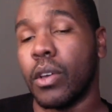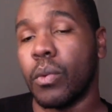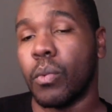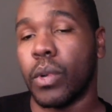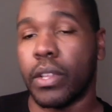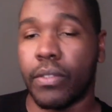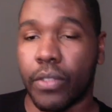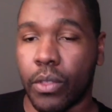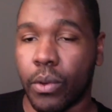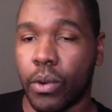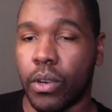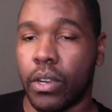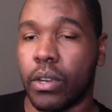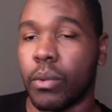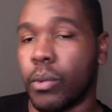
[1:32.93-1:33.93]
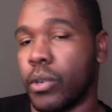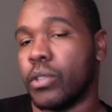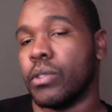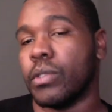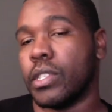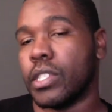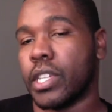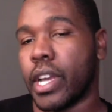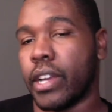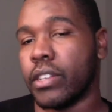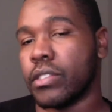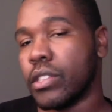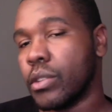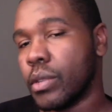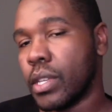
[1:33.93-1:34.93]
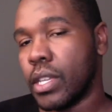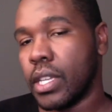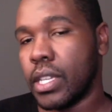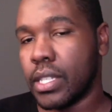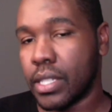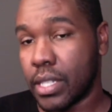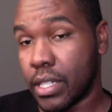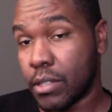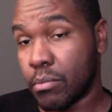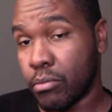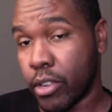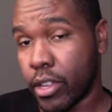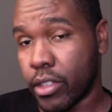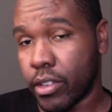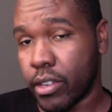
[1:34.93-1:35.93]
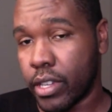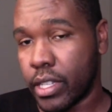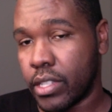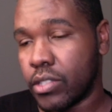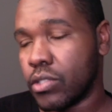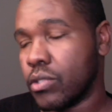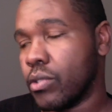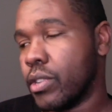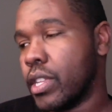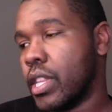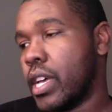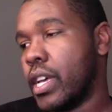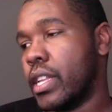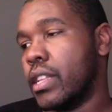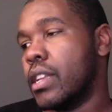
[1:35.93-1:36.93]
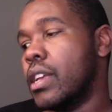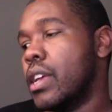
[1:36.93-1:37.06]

What if Thor were an only child? Loki isn't his brother in this storyline.